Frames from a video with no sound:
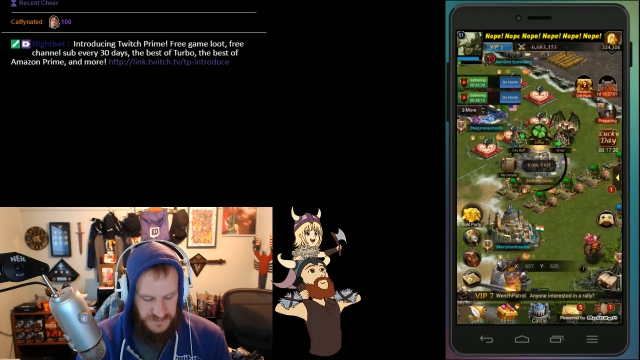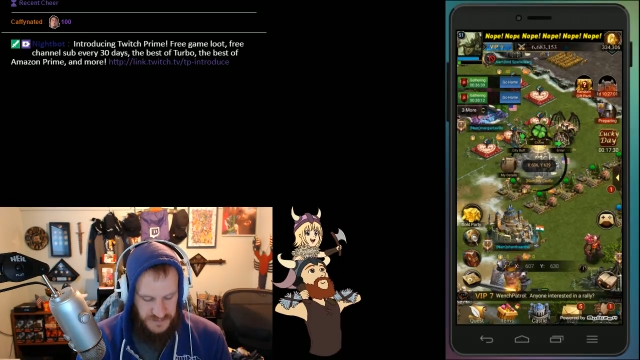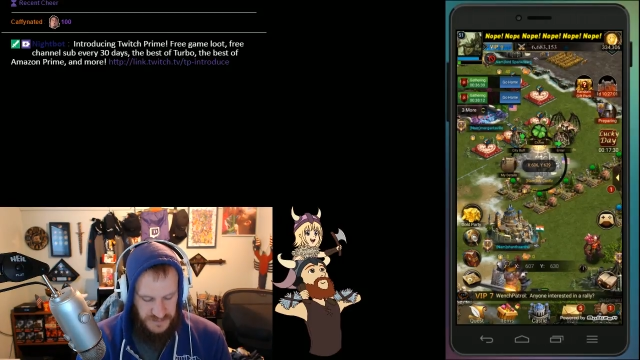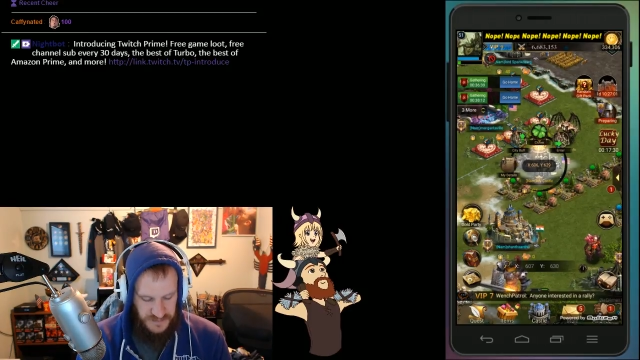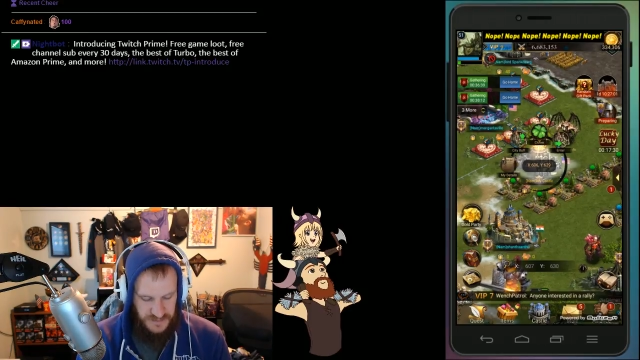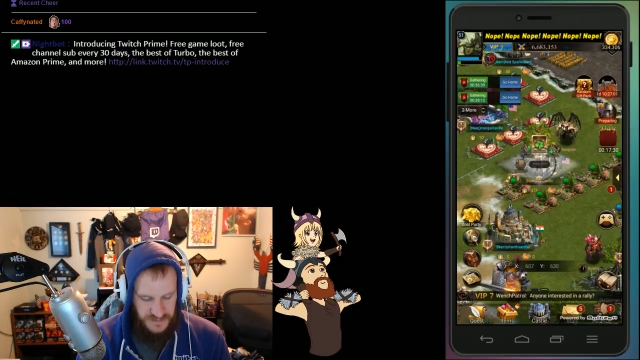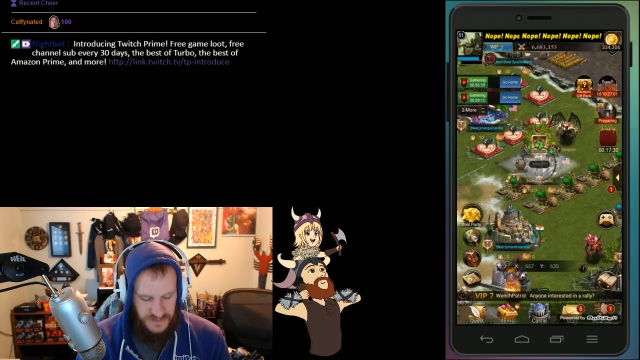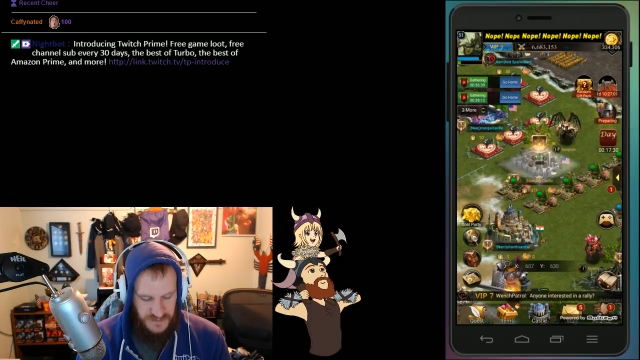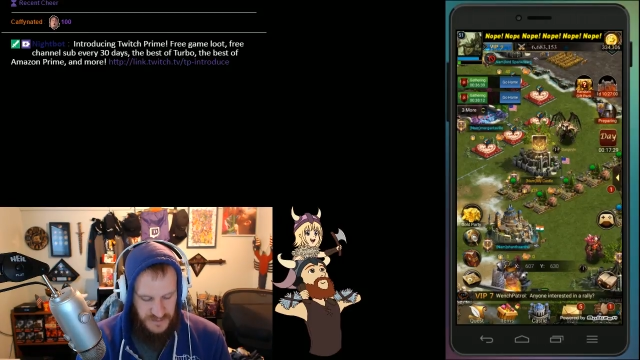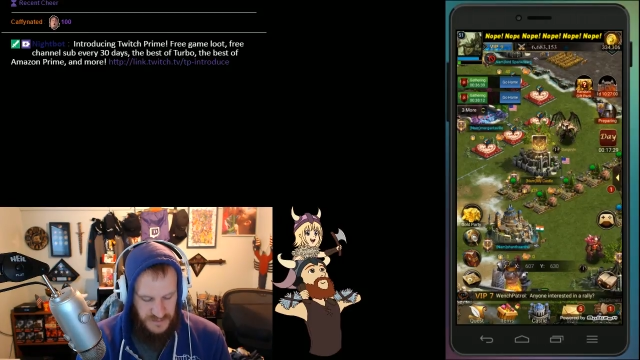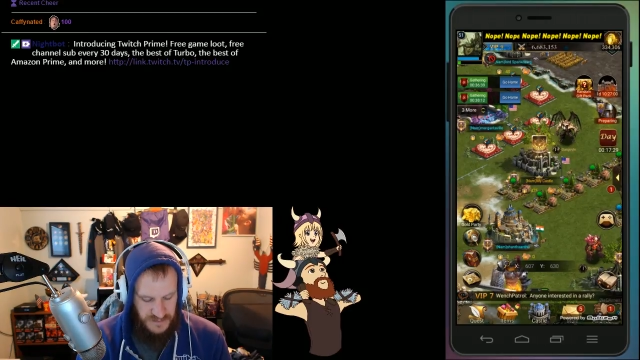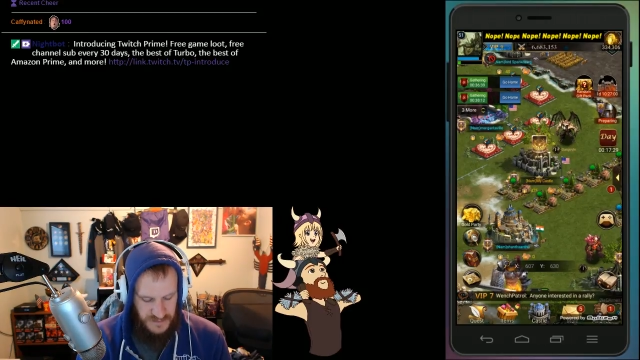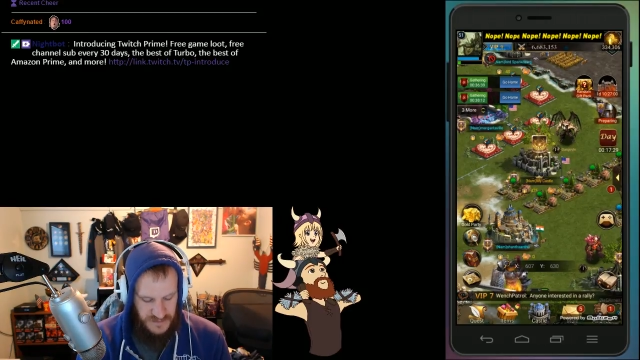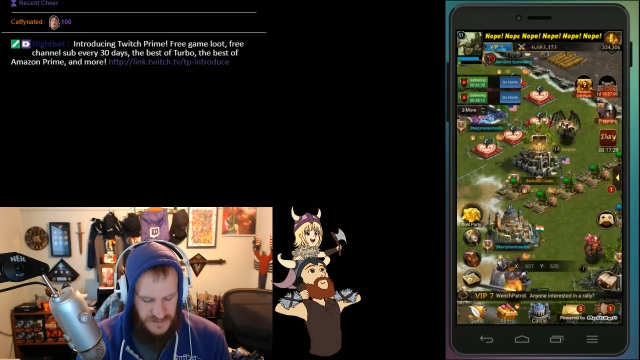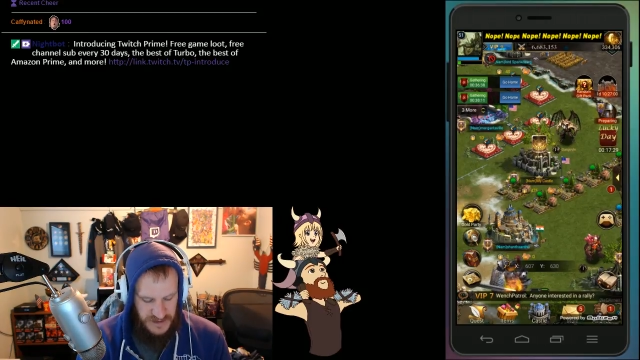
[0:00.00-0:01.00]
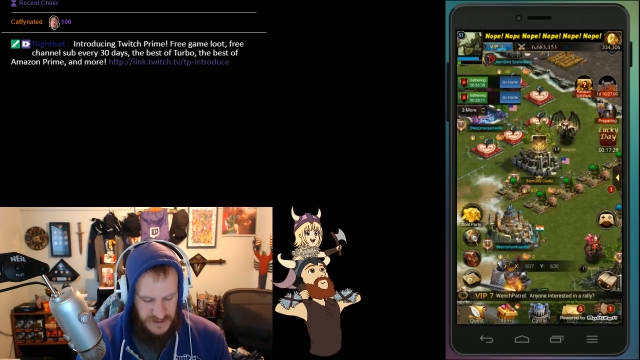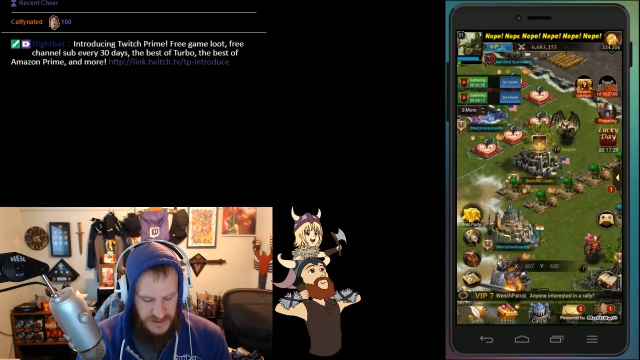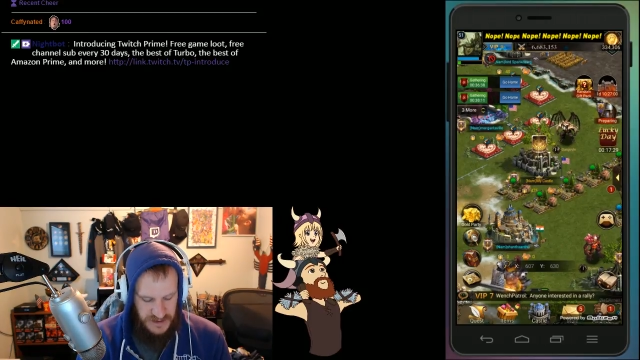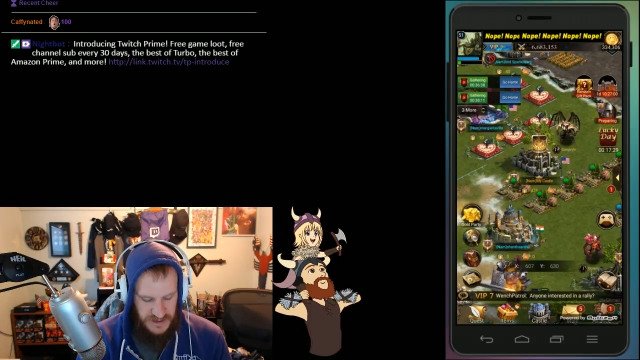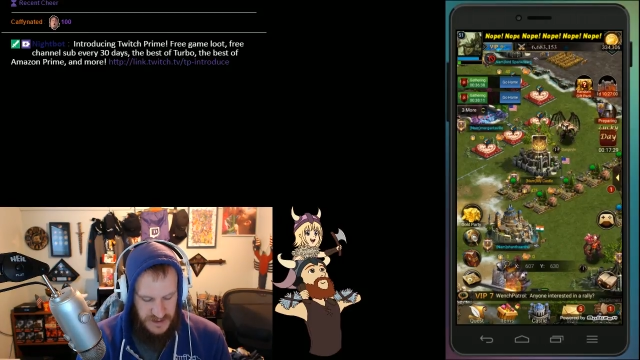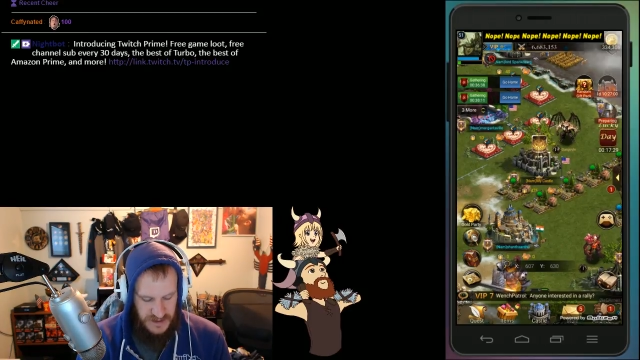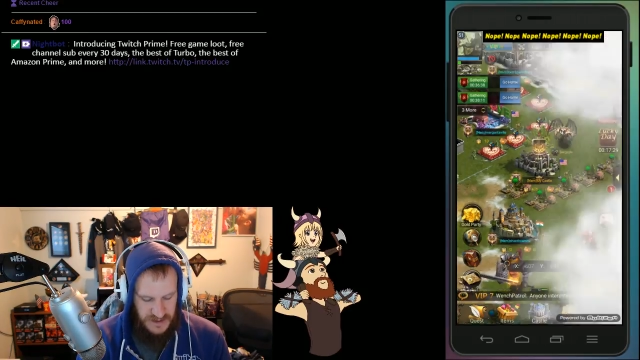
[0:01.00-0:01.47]

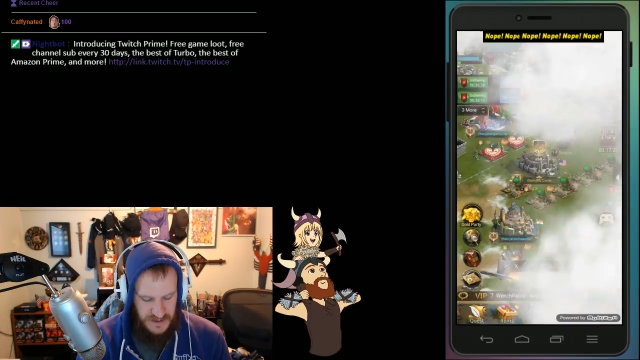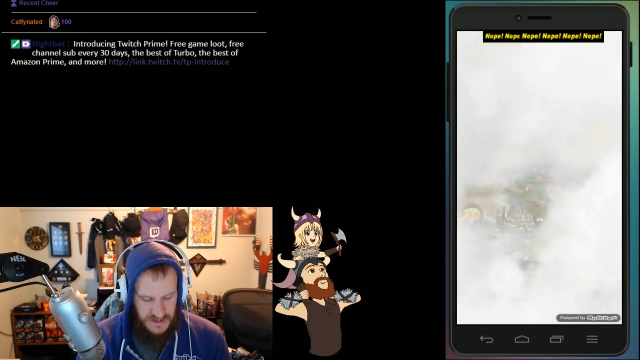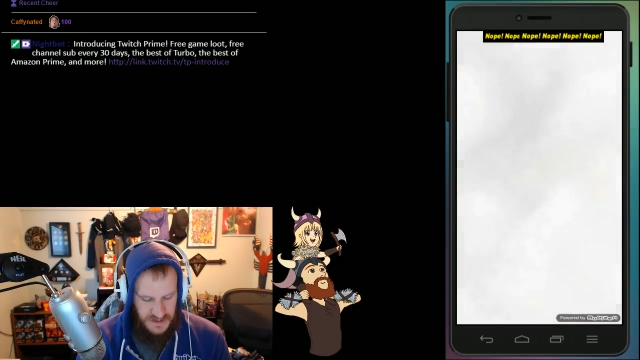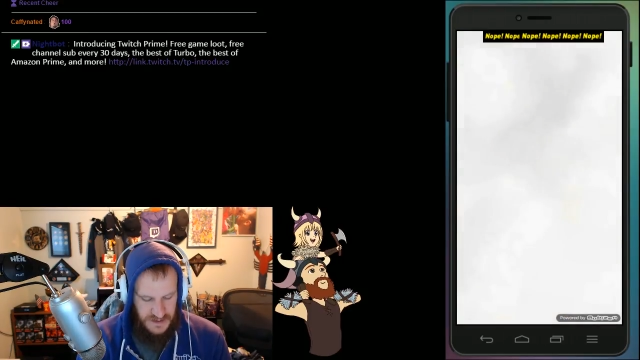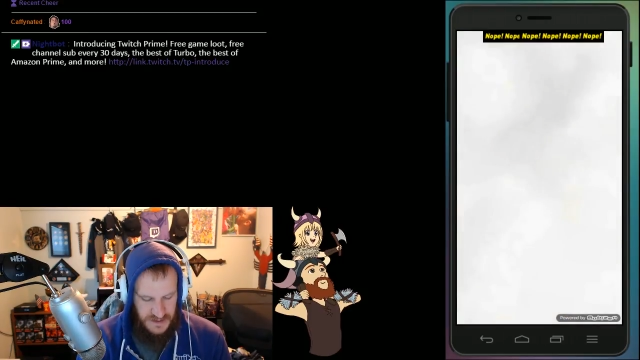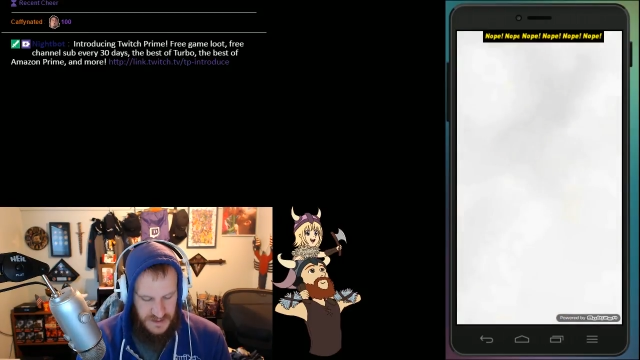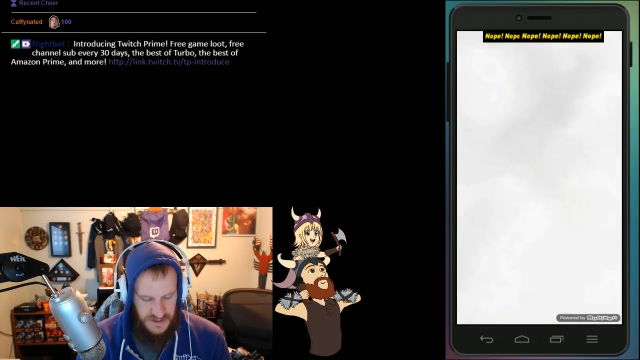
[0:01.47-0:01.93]
Nothing is said.